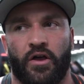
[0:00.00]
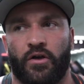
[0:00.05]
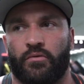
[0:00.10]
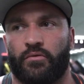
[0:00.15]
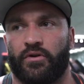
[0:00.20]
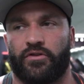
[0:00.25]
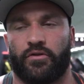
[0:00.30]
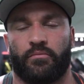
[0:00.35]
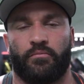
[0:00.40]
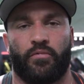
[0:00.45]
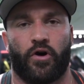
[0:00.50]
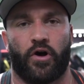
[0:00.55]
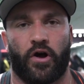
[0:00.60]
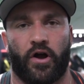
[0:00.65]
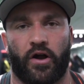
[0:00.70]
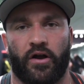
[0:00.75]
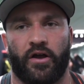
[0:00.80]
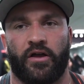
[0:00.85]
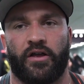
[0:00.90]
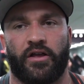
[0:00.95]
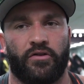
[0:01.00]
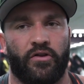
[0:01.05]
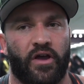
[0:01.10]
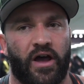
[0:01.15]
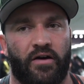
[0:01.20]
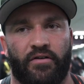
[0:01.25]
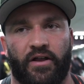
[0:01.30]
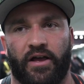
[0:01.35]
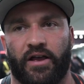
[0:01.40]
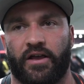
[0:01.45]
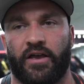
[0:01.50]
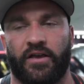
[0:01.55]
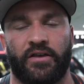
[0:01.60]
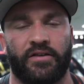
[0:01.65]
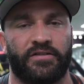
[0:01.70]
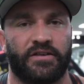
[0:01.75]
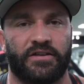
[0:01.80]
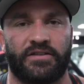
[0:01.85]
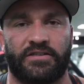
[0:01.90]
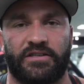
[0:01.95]
with a bar and you have like
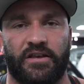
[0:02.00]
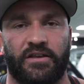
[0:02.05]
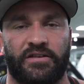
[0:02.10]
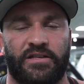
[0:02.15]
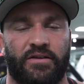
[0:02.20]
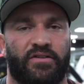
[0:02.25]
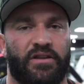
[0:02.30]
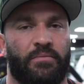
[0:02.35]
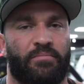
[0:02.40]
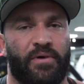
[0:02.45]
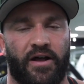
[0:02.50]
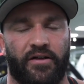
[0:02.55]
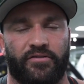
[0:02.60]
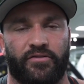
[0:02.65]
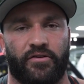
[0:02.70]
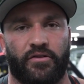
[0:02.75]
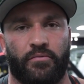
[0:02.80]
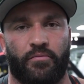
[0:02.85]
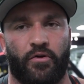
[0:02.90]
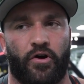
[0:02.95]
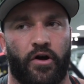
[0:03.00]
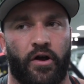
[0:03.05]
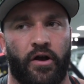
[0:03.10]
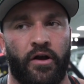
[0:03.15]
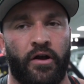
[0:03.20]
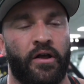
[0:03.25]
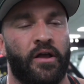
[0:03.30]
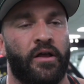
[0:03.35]
60-70 pounds on the bar,